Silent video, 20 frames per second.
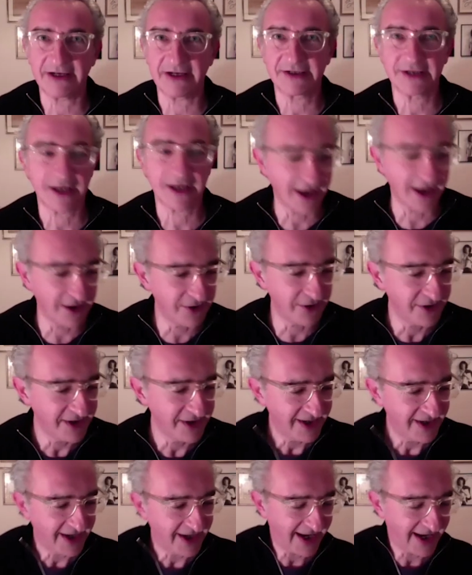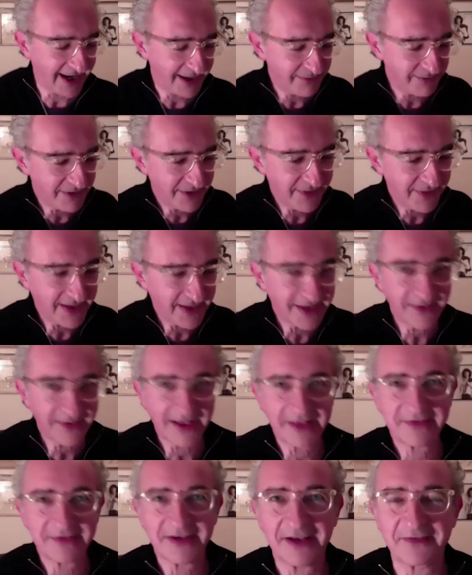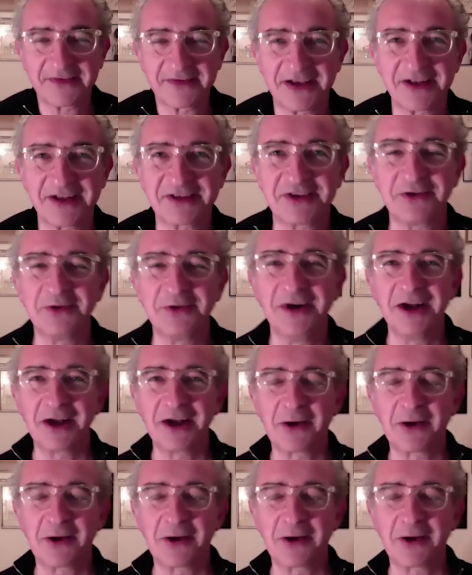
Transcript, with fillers: to go. Um, and that that tells you